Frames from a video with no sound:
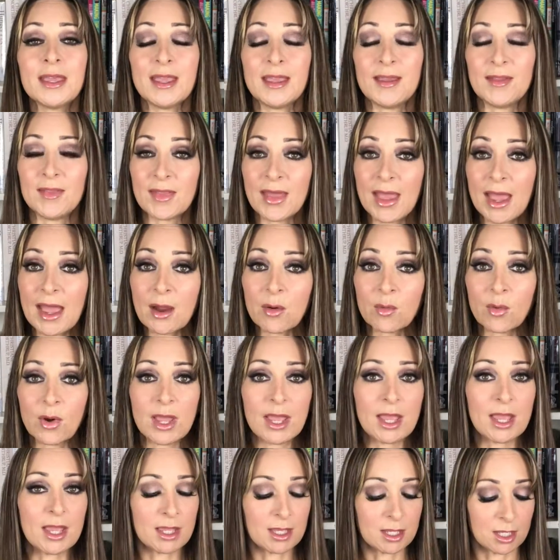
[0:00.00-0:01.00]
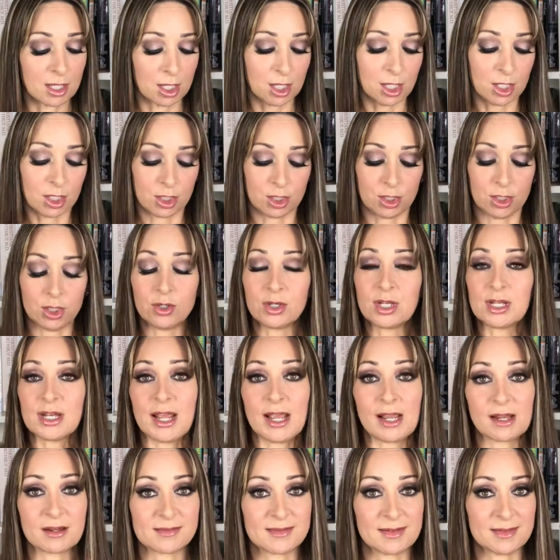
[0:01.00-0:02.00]
In that way, you can
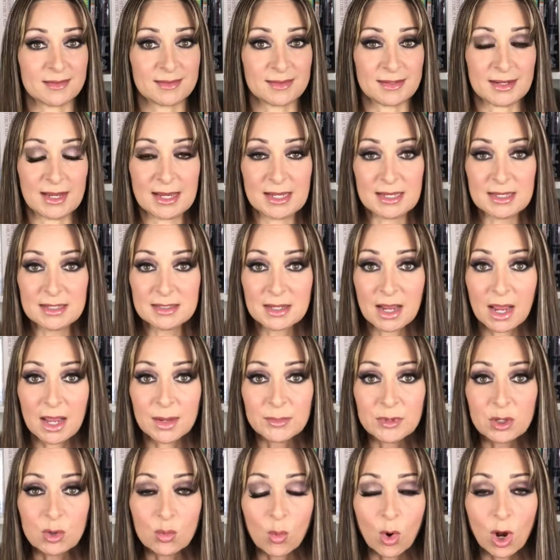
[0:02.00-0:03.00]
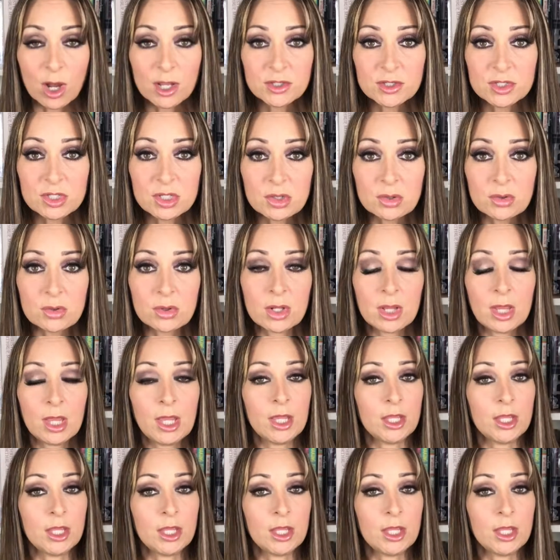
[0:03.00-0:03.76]
access it anytime you want to.